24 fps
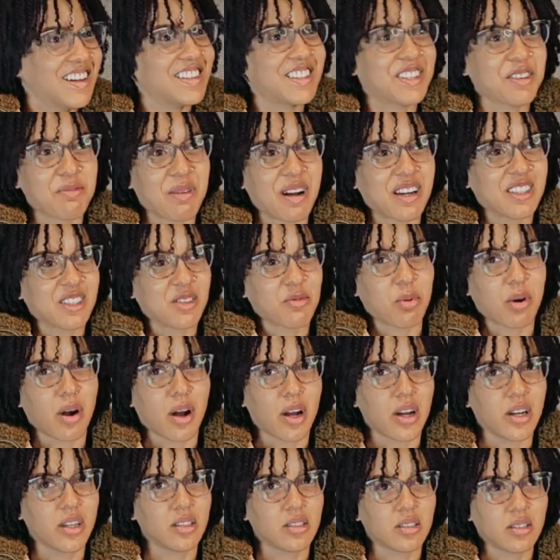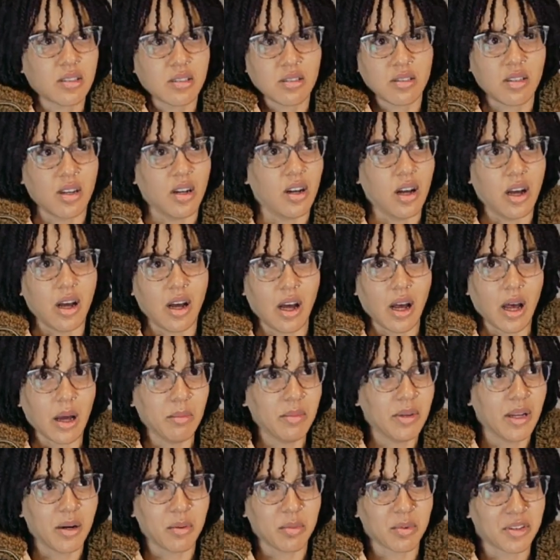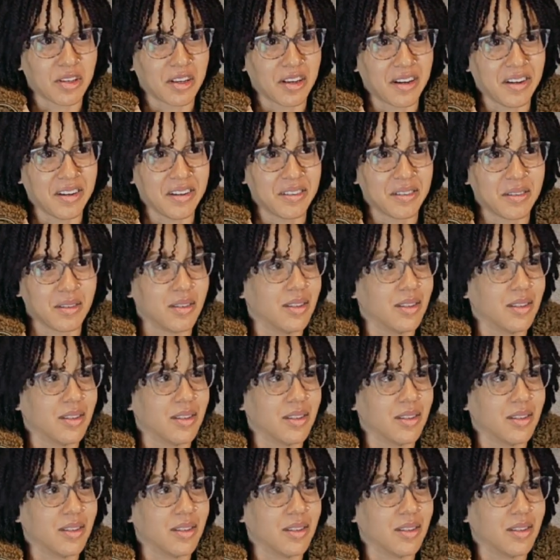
To my surprise, I'm down with that.